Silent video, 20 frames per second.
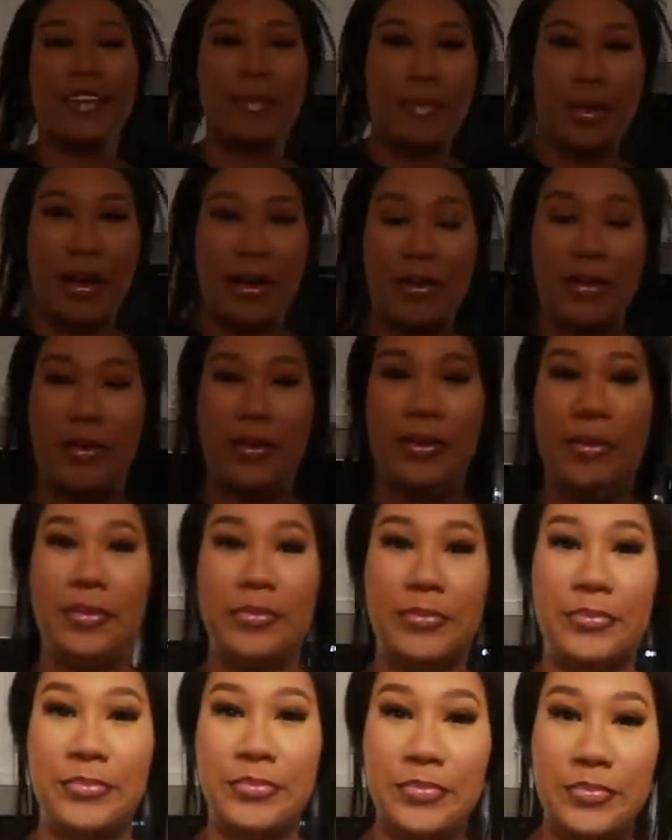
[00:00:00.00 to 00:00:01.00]
at my
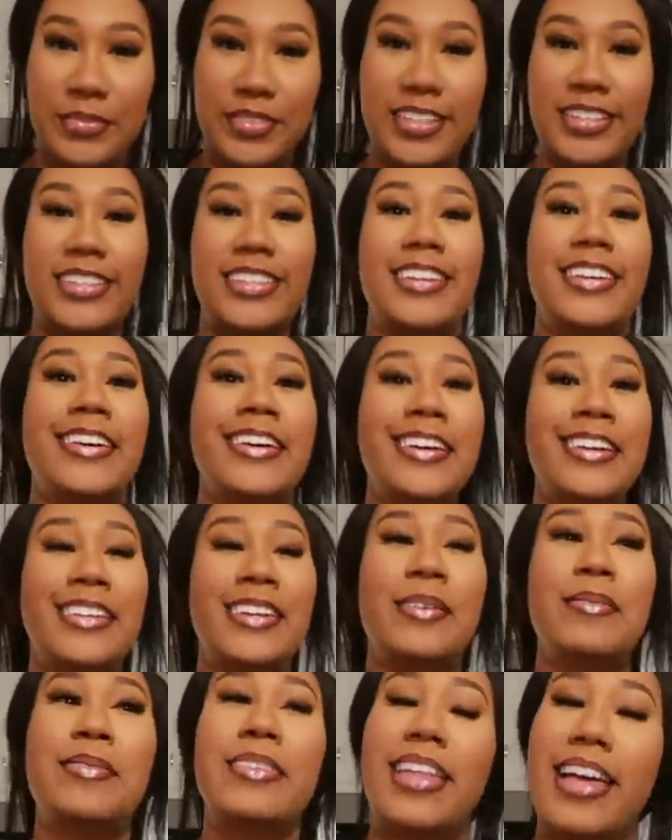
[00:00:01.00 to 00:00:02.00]
um
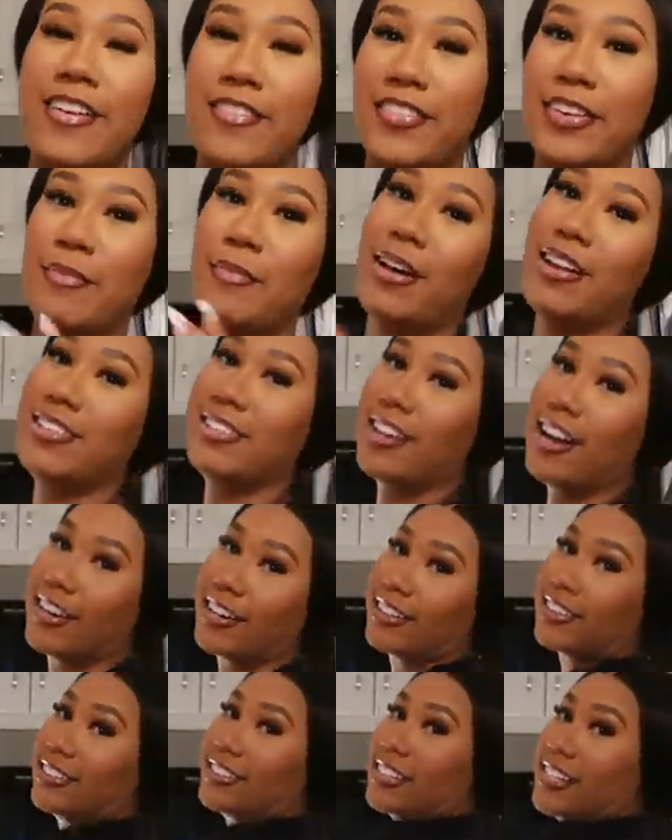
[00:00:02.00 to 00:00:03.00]
don't be laughing at my
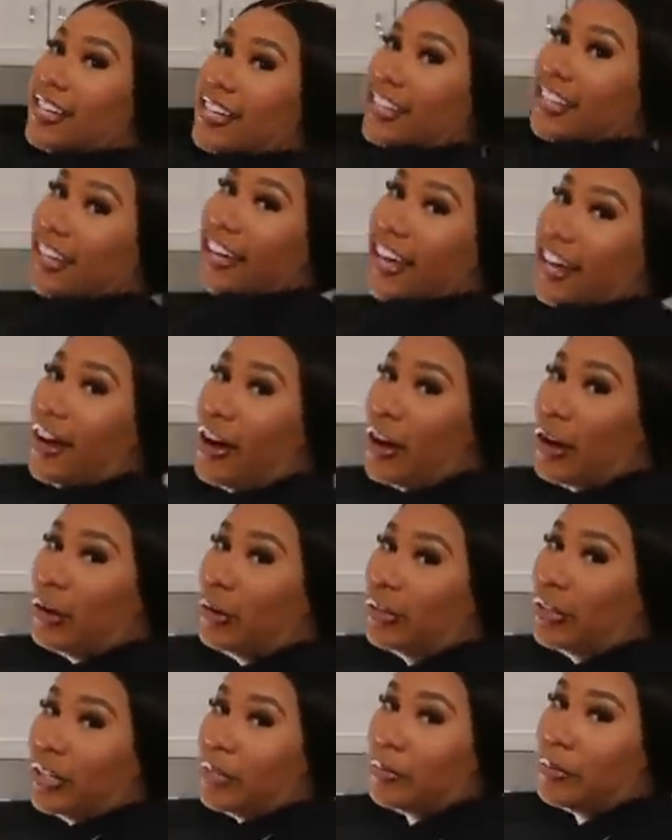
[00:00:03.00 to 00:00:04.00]
joggers. They got a
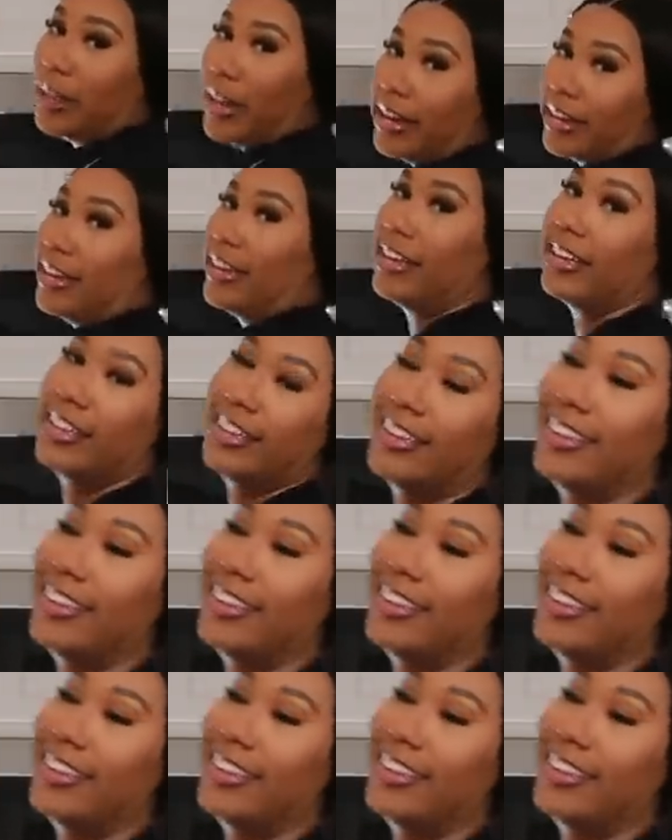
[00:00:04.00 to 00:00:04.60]
hole in the back.